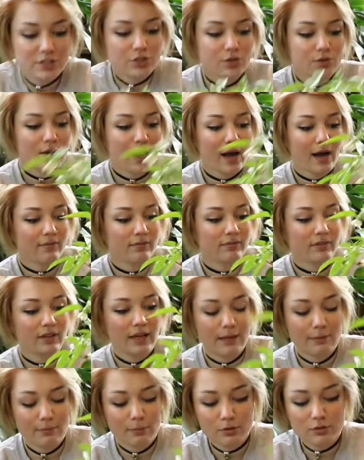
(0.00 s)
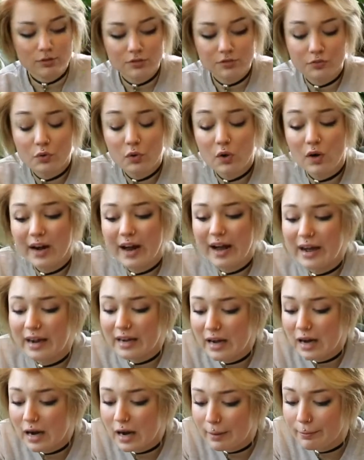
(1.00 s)
do have labels for a
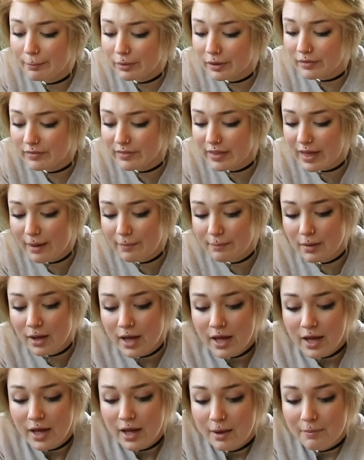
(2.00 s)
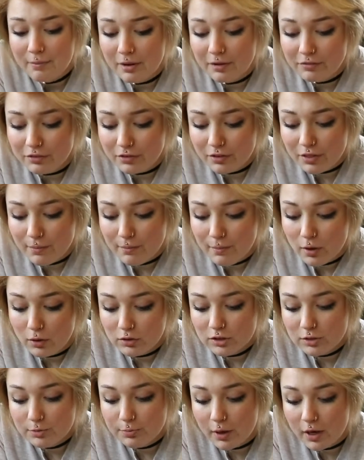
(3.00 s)
couple of them, but for the
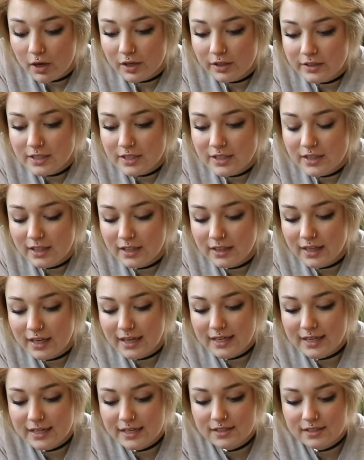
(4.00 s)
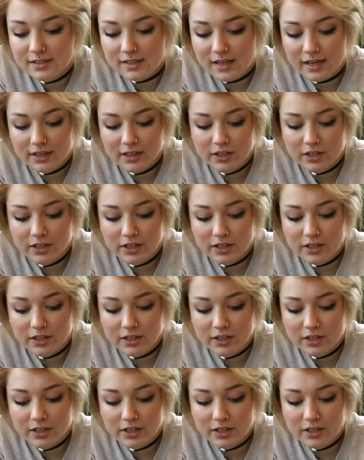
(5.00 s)
most part, the ladies